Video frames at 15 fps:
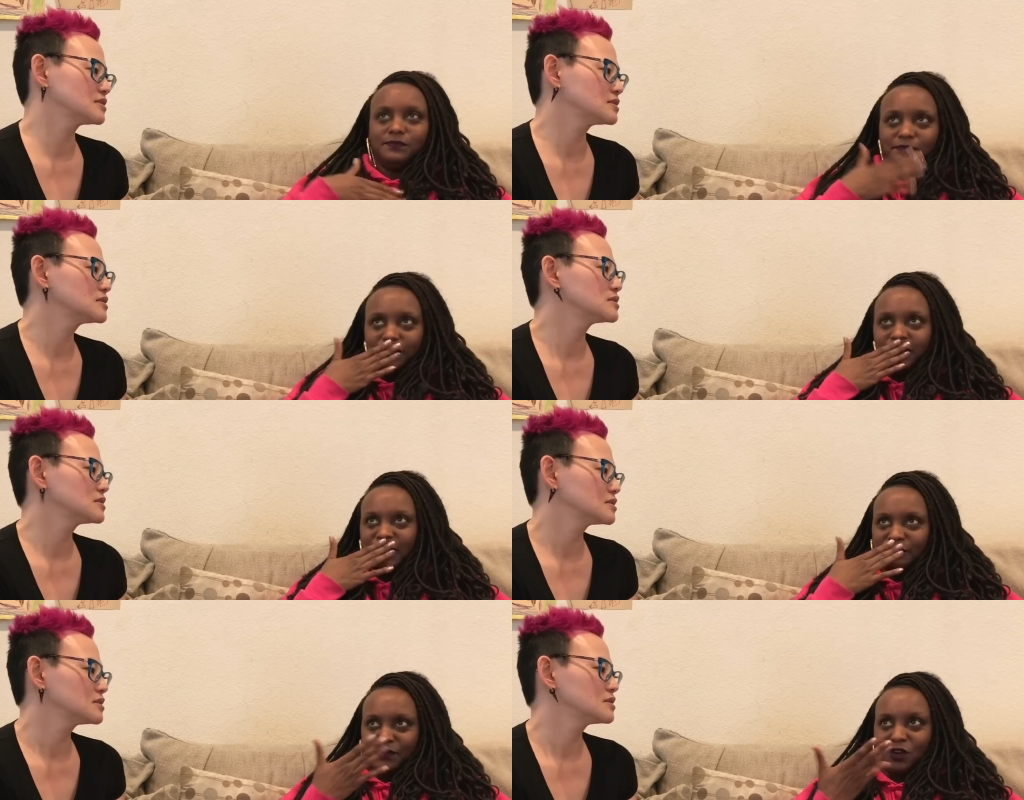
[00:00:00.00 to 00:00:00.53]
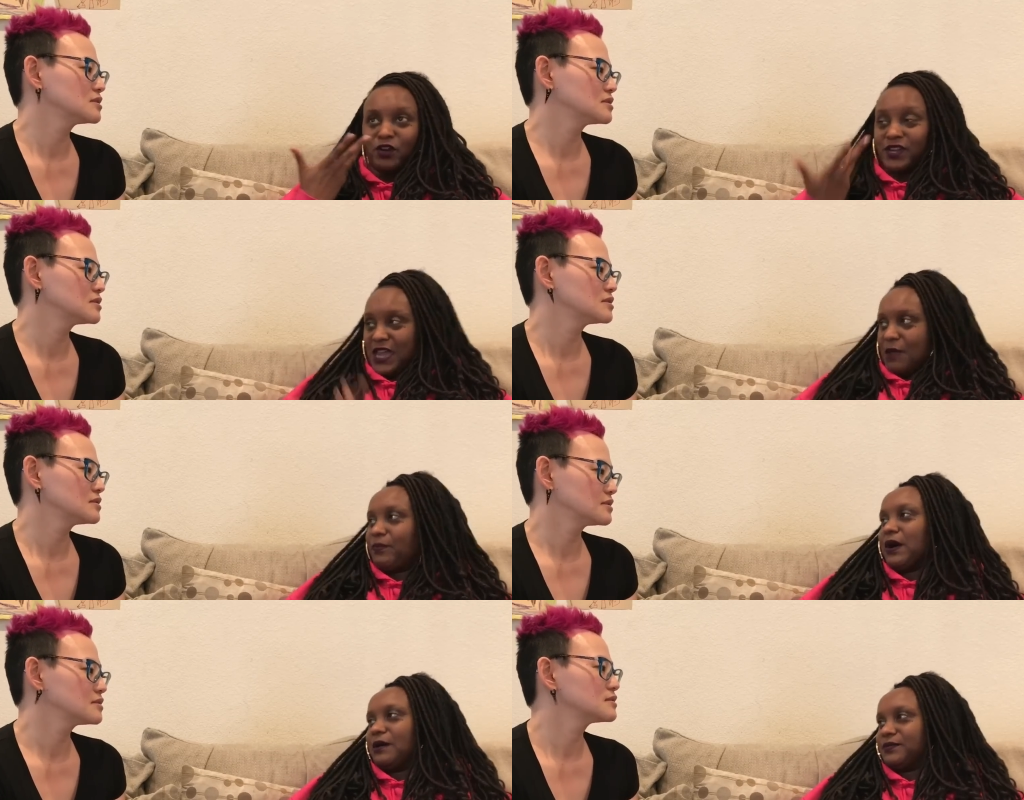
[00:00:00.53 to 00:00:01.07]
Speaker 1: excuse me, or
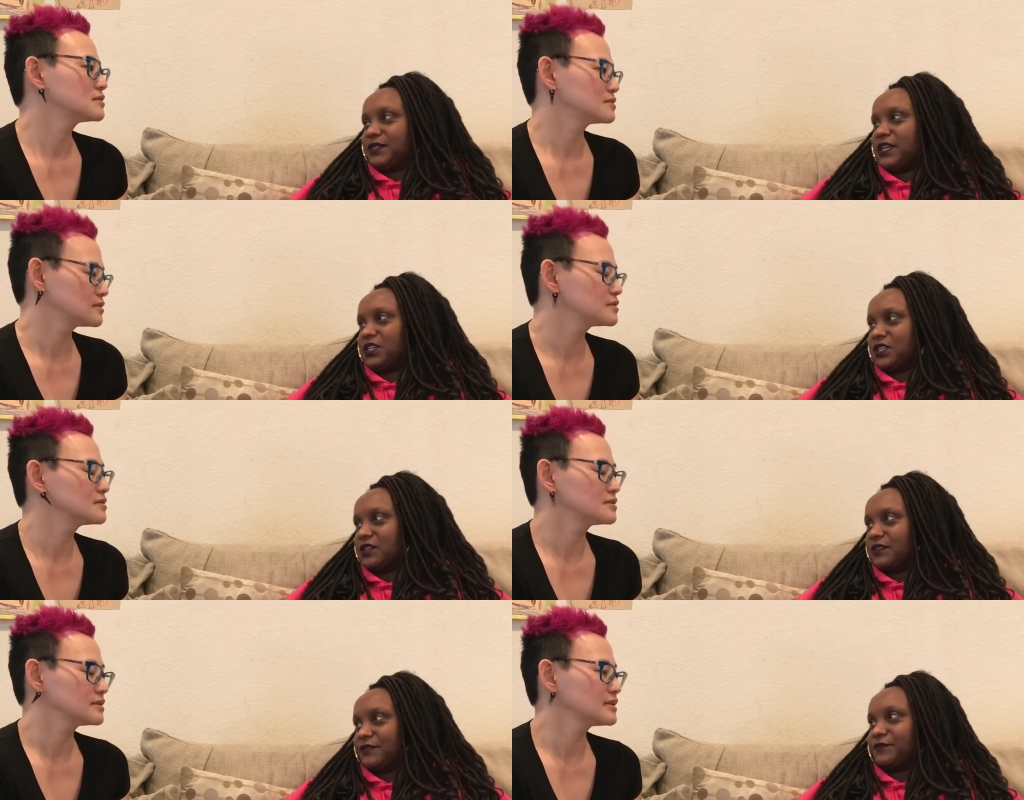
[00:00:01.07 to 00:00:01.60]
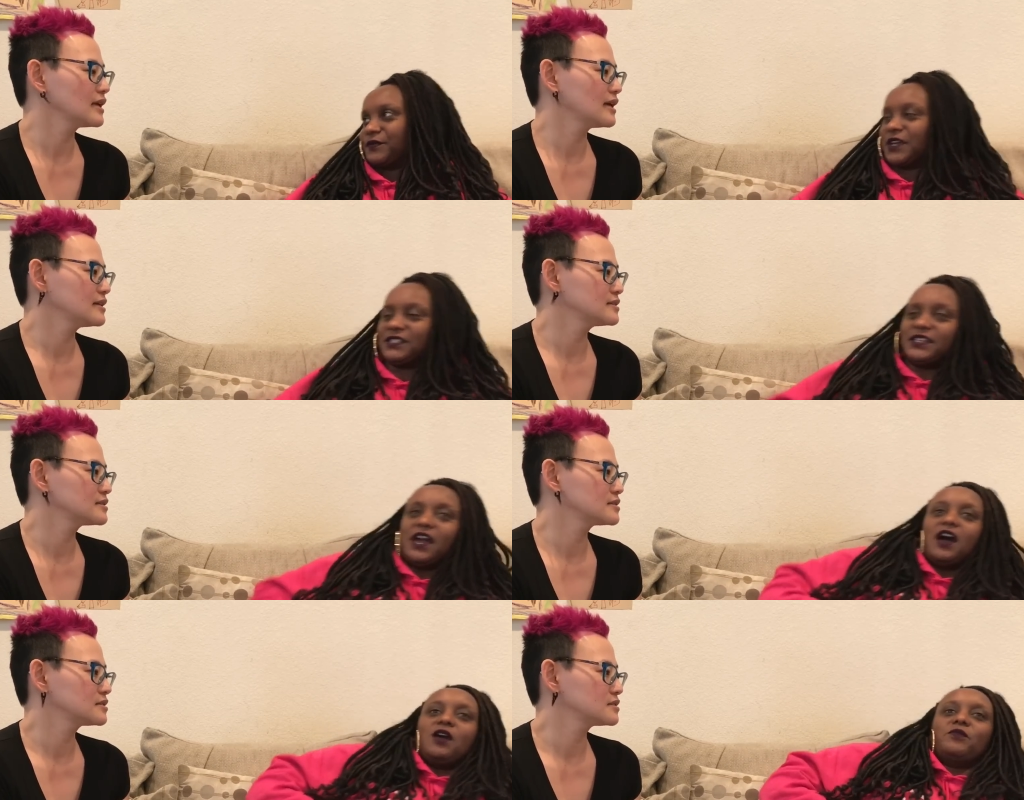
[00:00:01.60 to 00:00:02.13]
K-pop station. Because yeah.
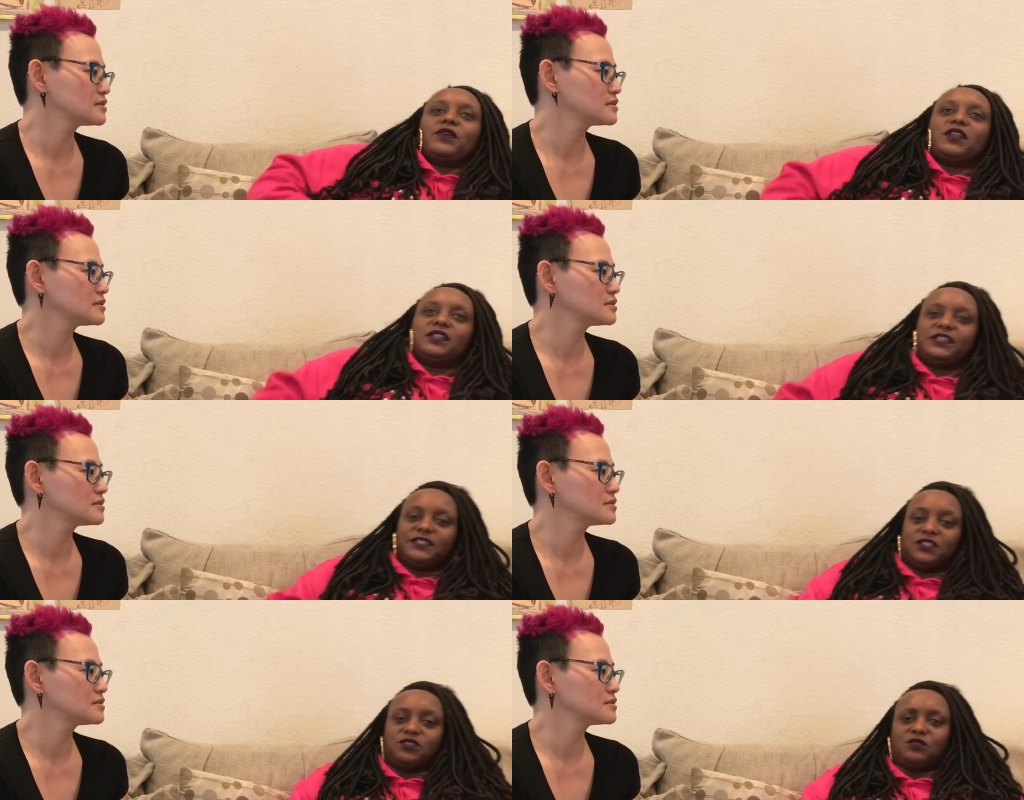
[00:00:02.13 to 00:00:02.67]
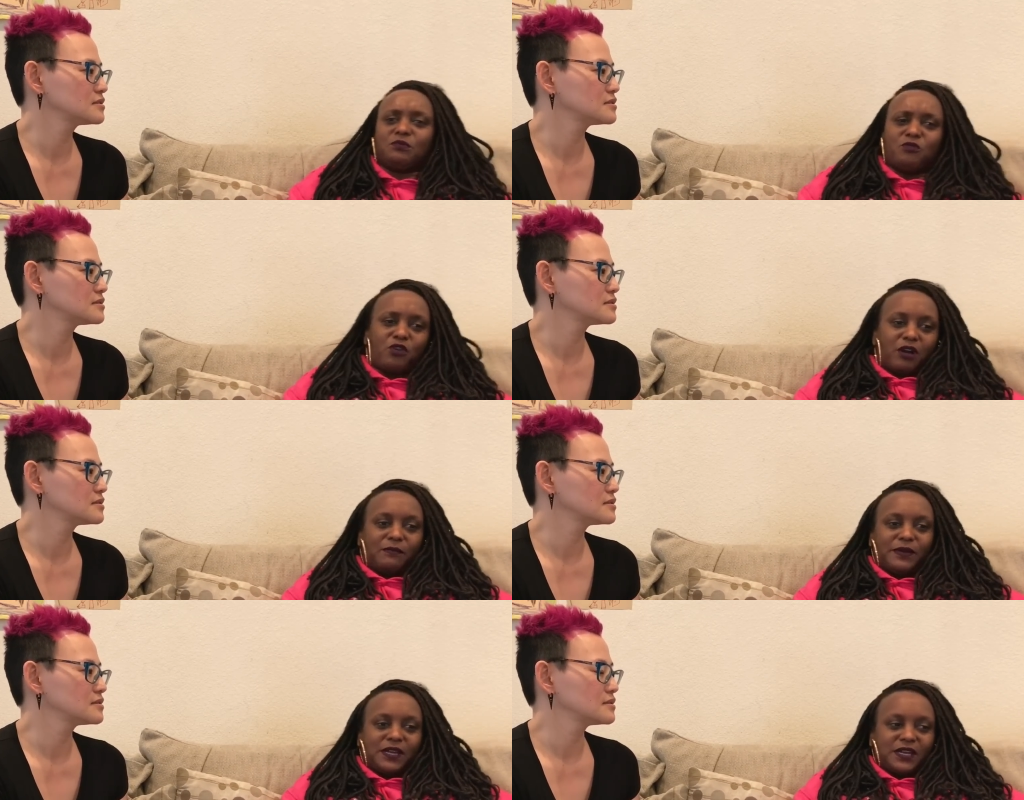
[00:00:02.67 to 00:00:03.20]
now I want to listen to it
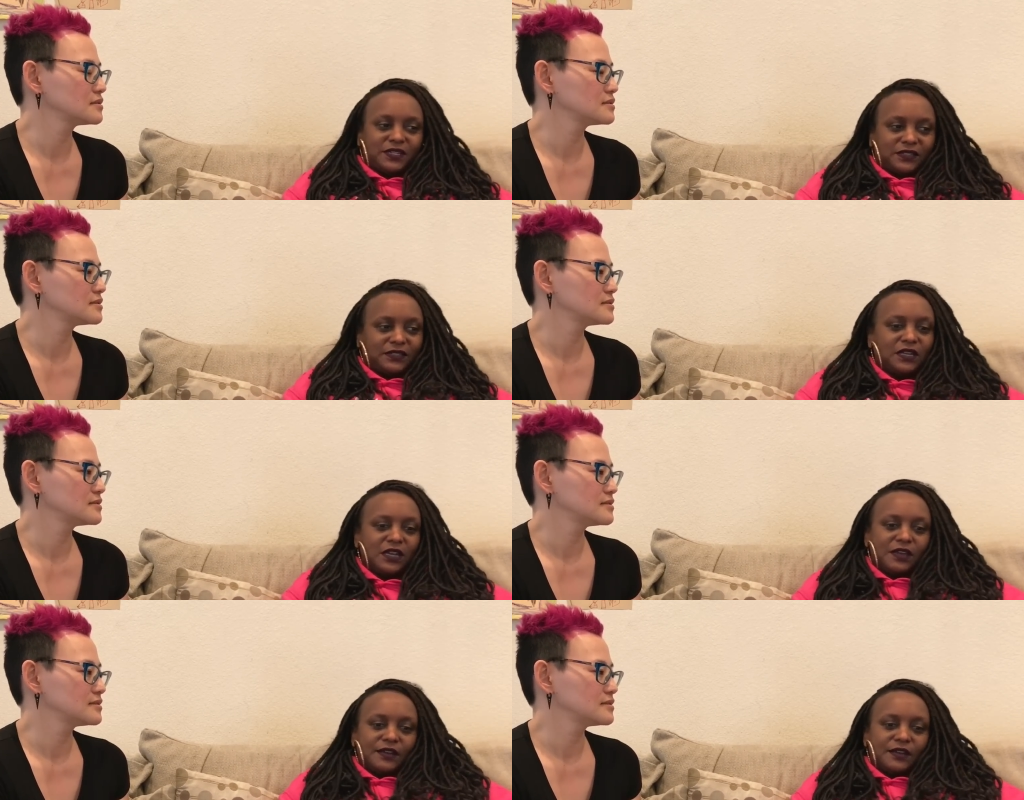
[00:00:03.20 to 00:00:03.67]
more because